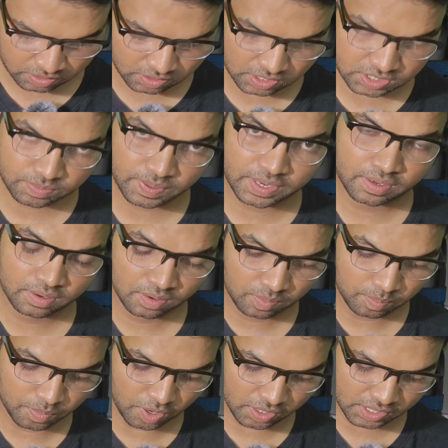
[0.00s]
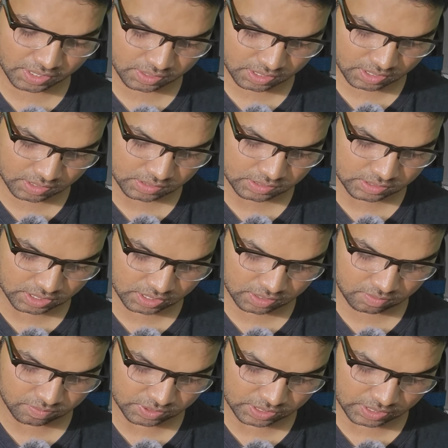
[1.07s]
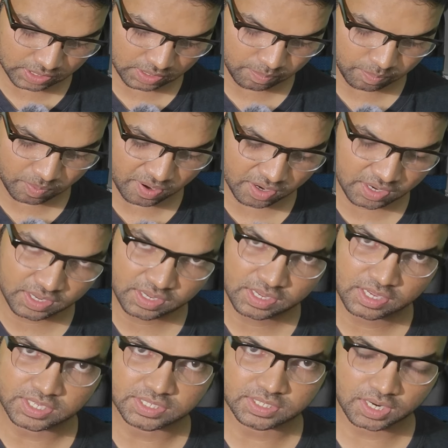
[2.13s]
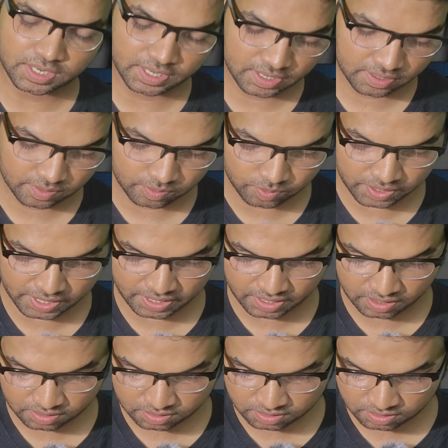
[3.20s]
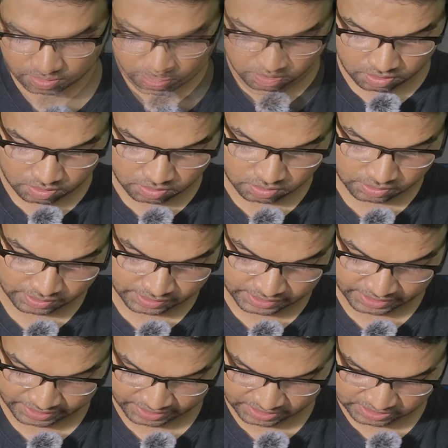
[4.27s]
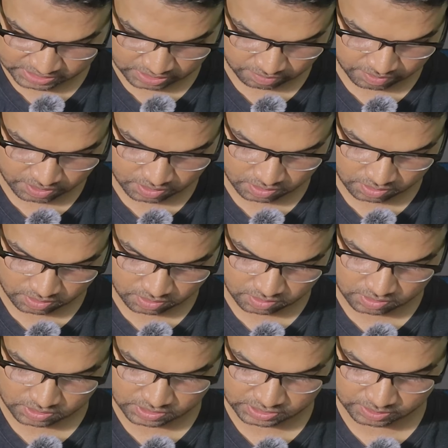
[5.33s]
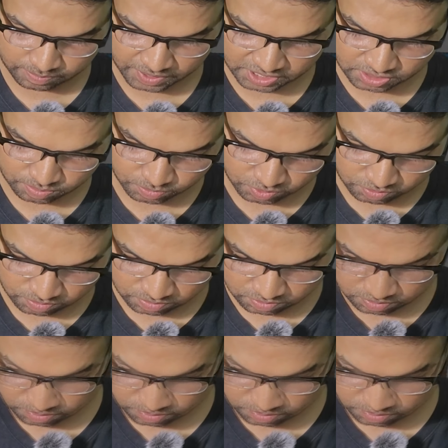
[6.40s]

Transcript: That's why blocking the check with a pawn is not a good idea. King e7 is a best move.